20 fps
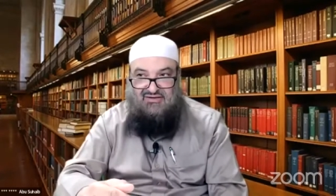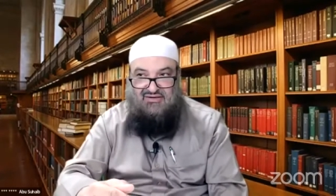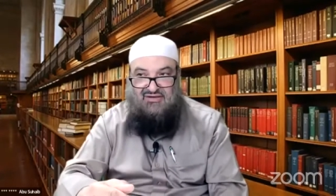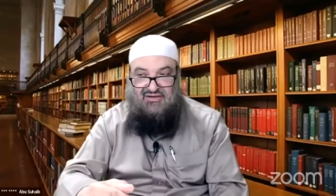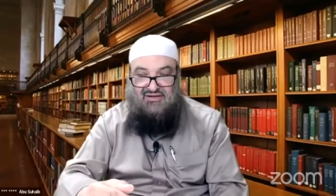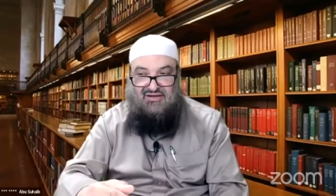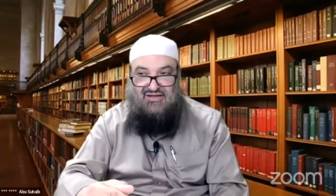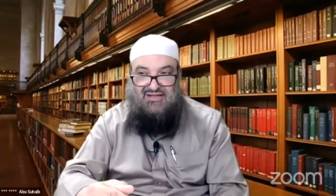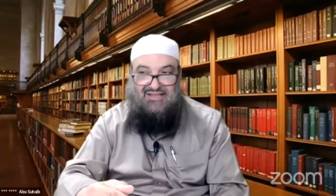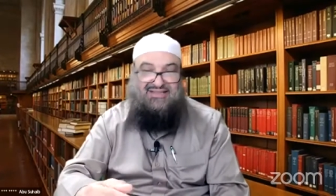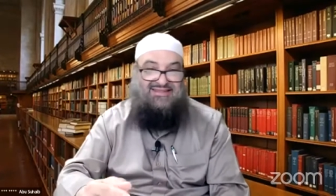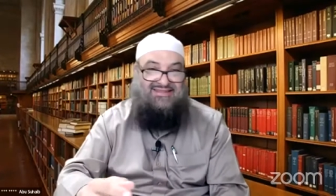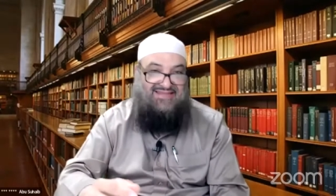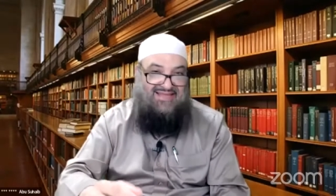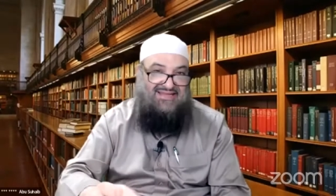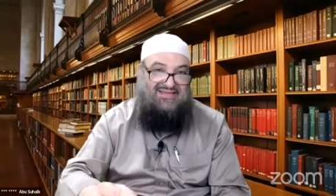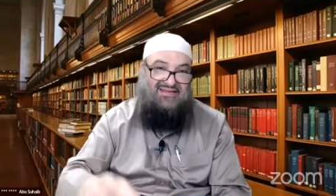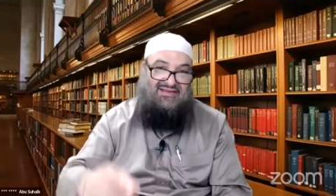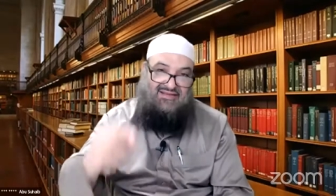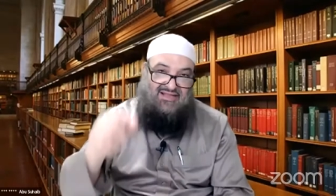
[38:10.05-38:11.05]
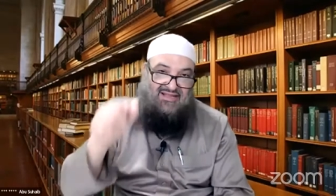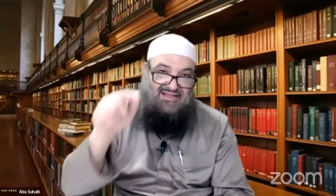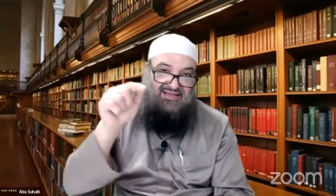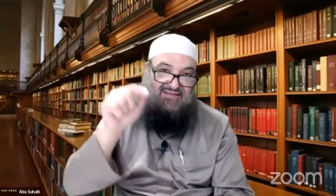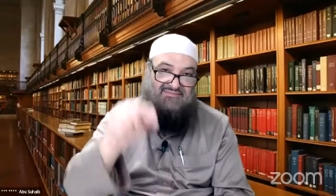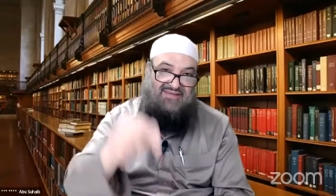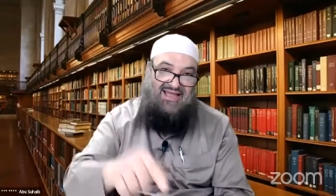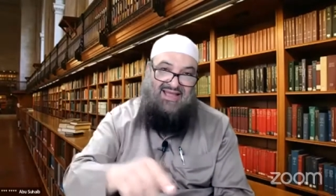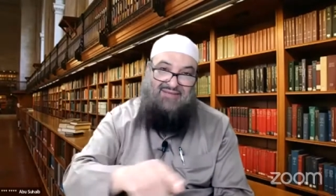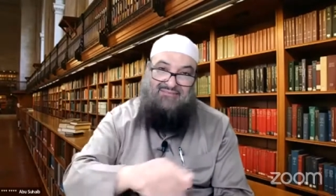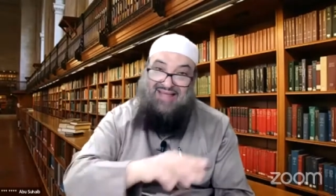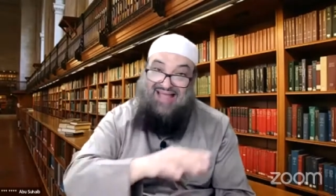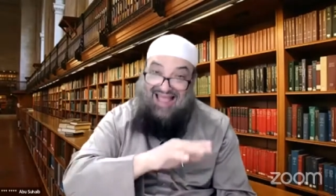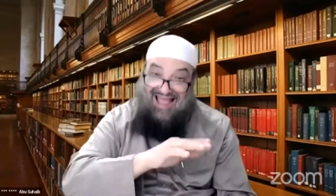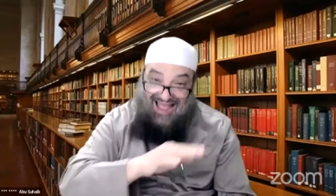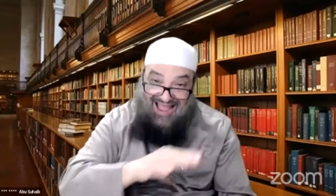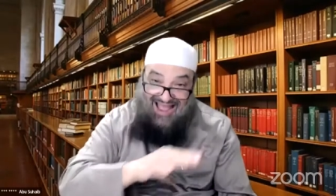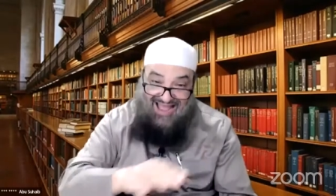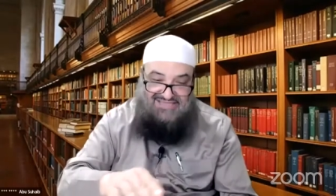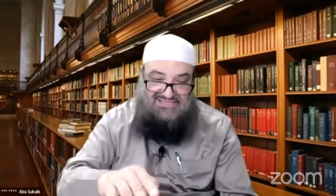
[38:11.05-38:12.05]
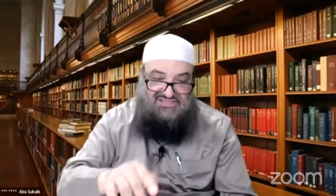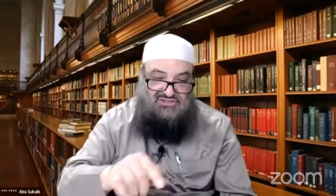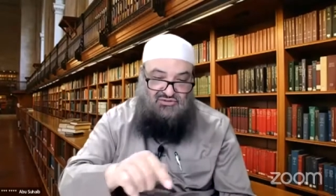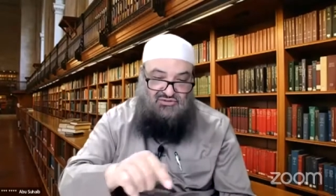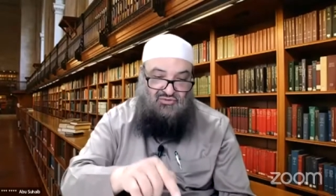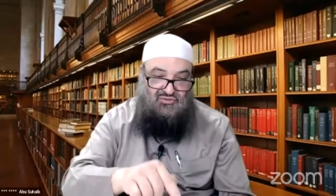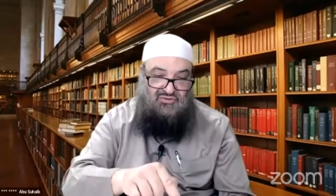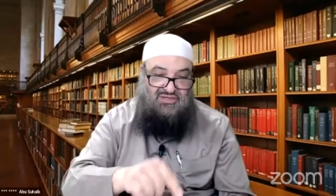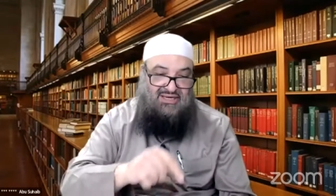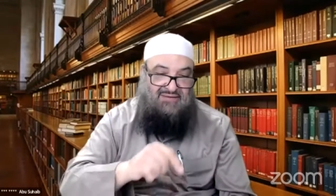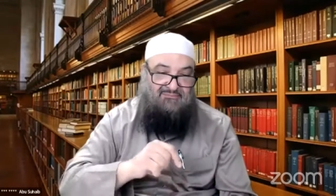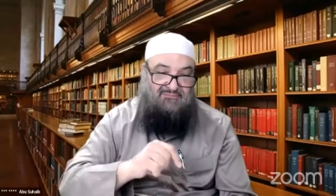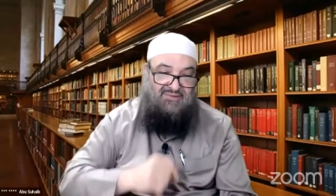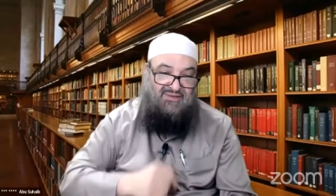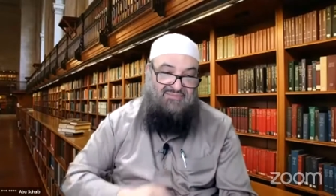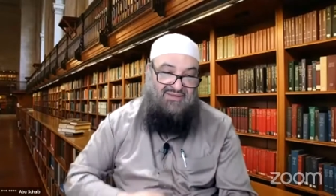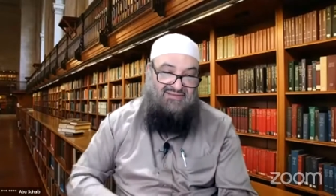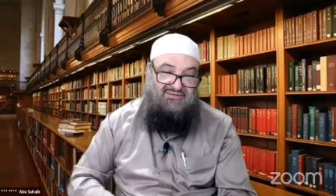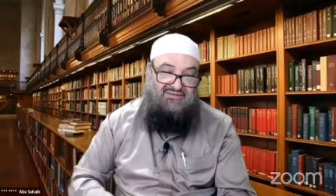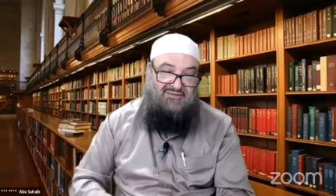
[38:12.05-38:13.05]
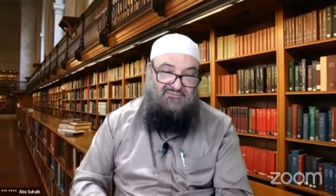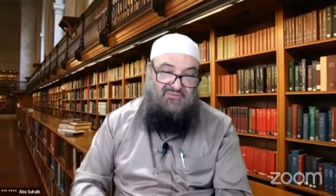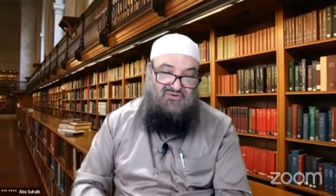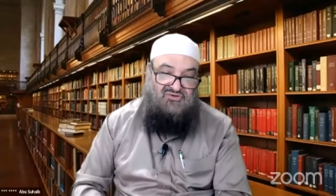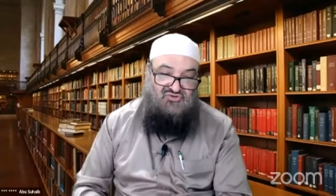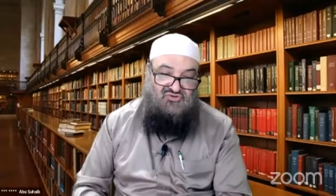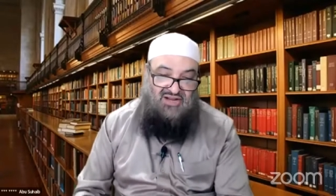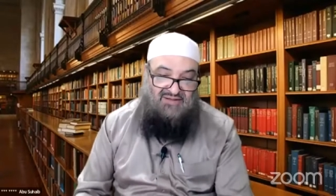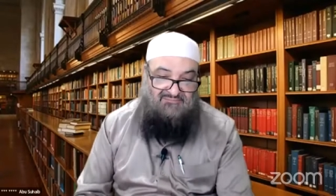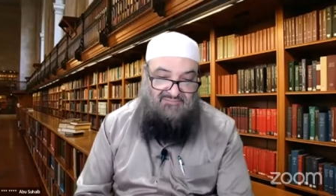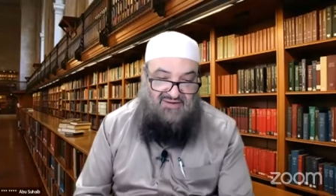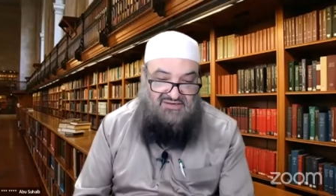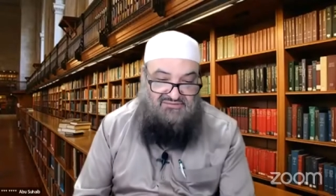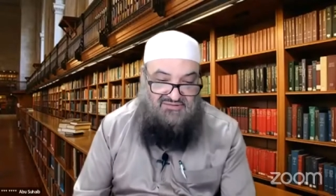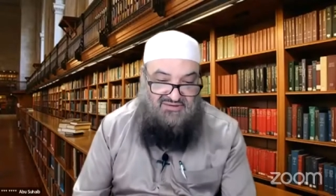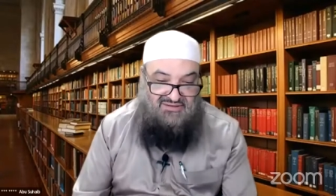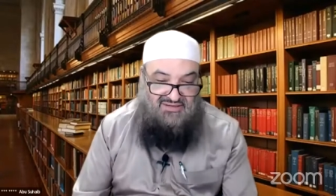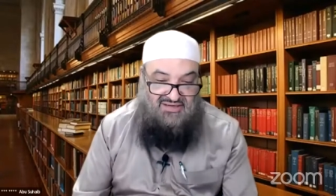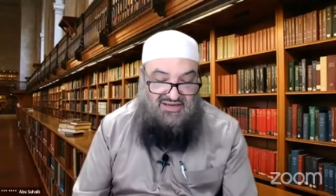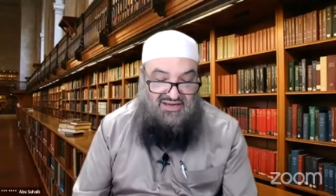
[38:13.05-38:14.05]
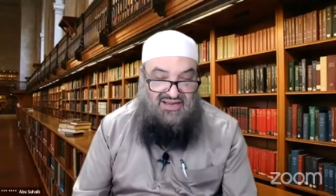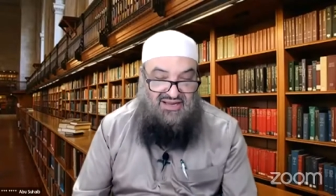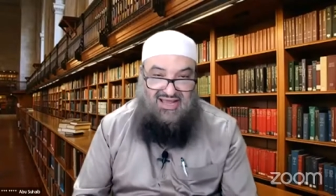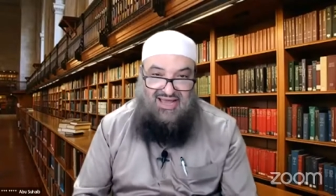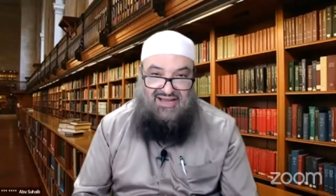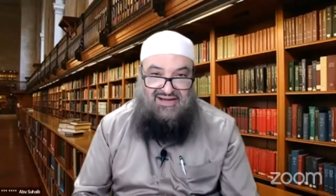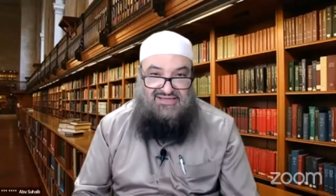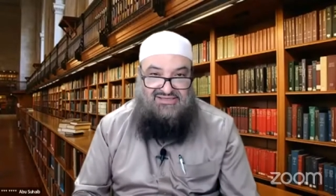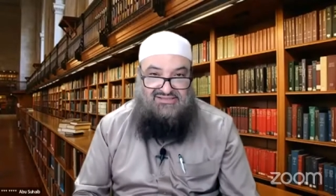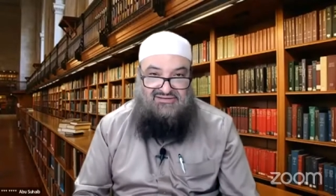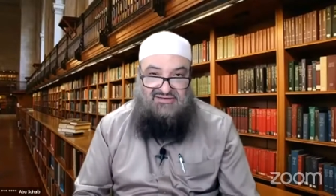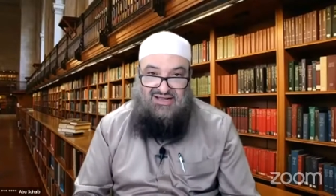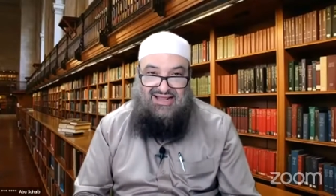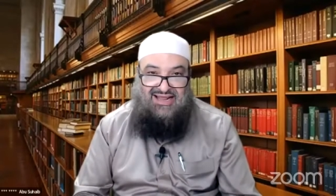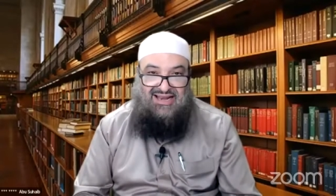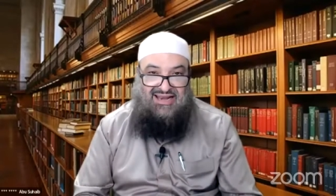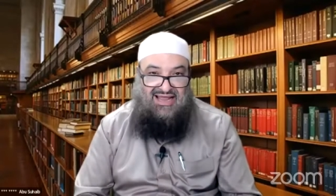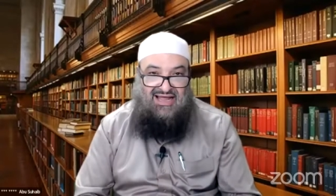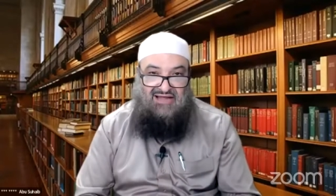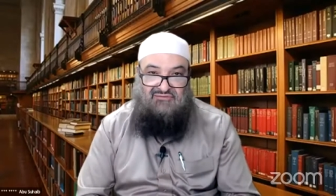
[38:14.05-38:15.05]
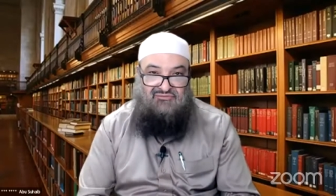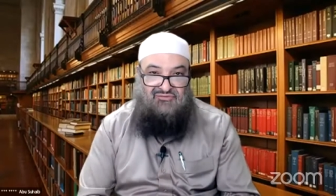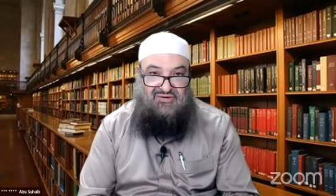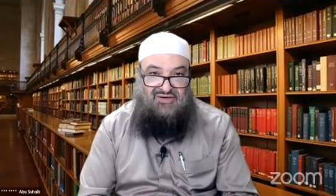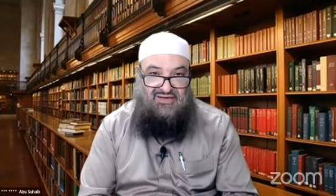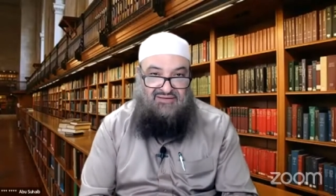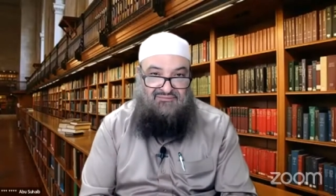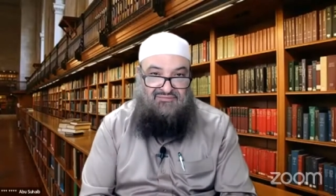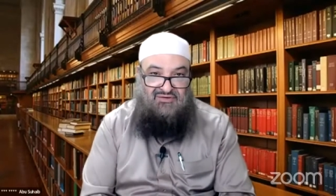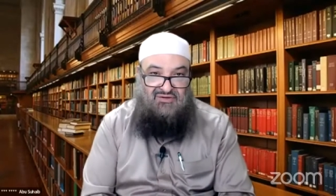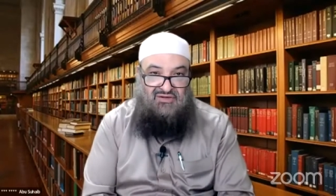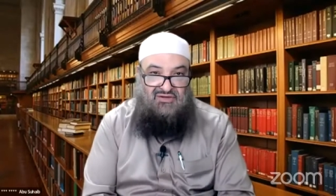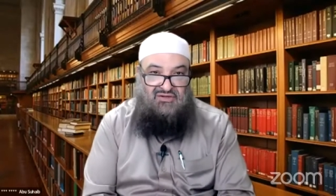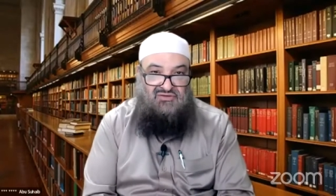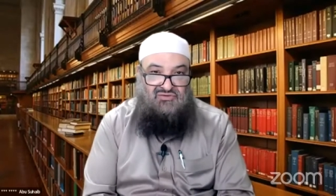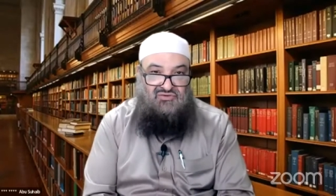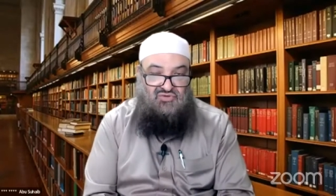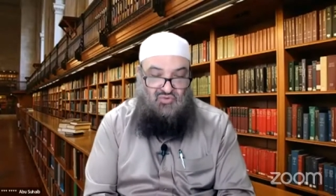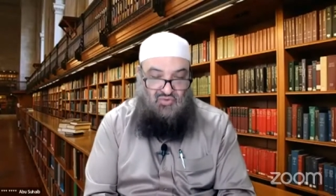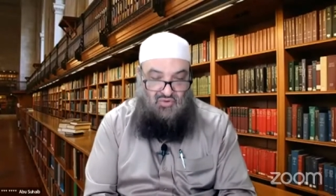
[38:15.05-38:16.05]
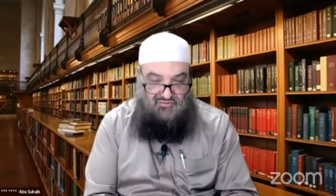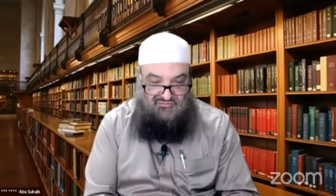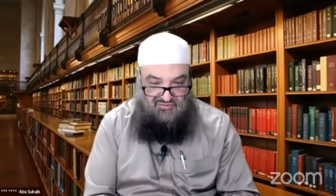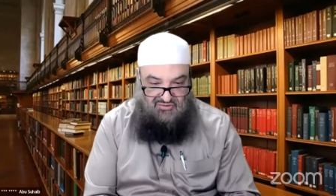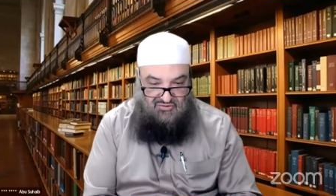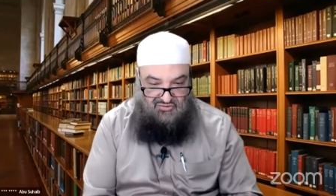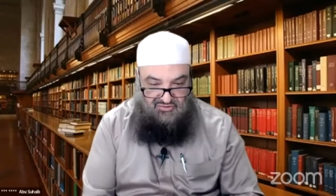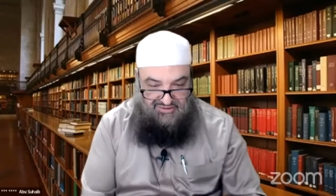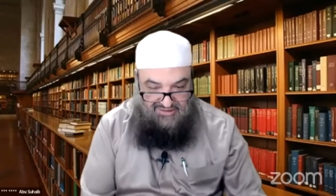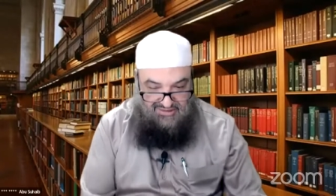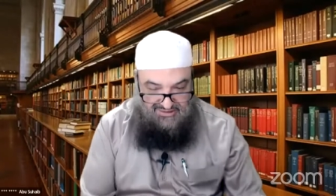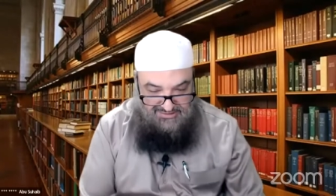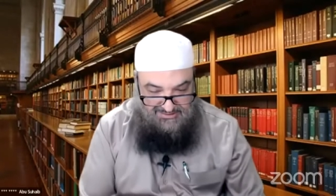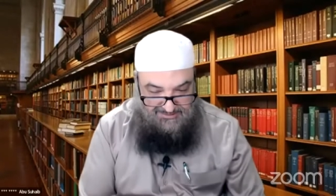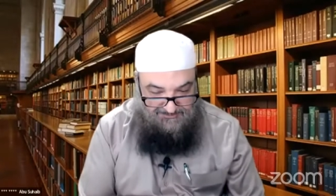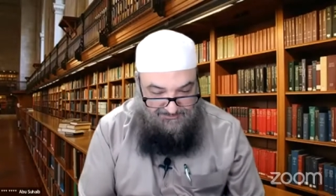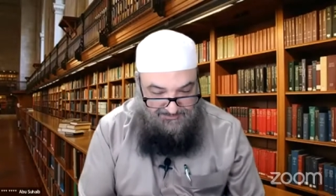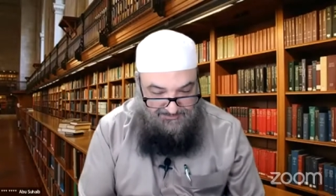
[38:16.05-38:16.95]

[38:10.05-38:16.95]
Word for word: uh, and then the imam has to implement the prescribed punishment and it's not allowed for him to overlook it